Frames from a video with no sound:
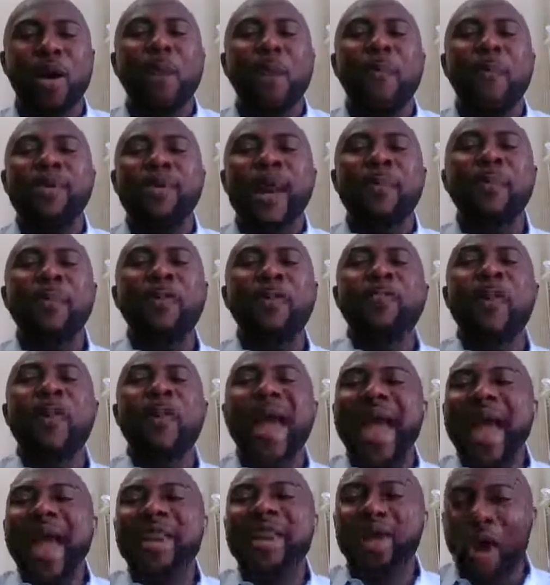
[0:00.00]
But I'm going
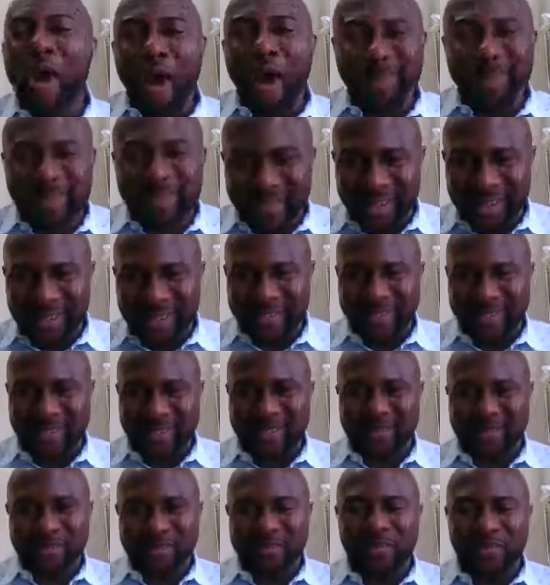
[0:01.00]
to end all
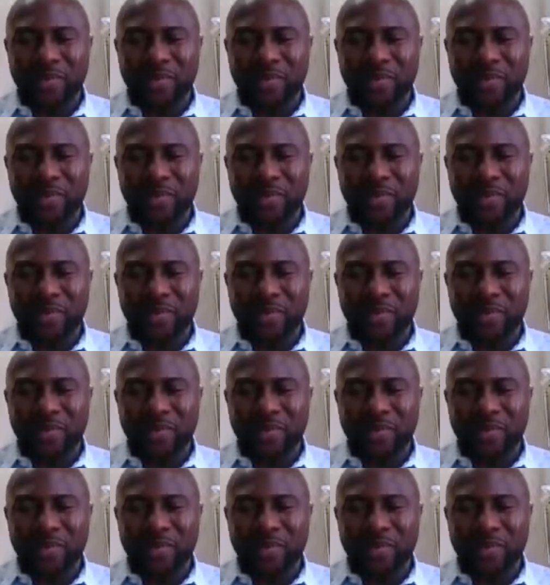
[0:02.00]
this